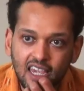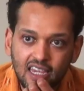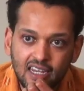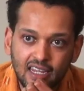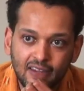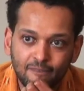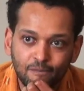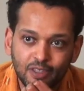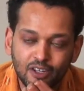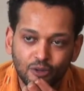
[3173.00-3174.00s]

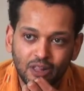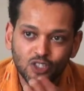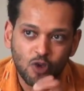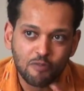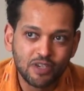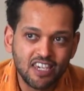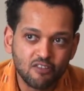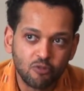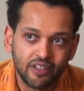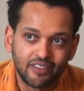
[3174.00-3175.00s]
Keening, you know, that's why I
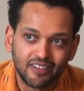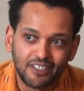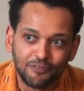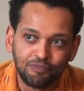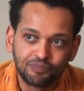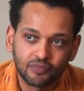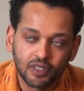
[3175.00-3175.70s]
begin with the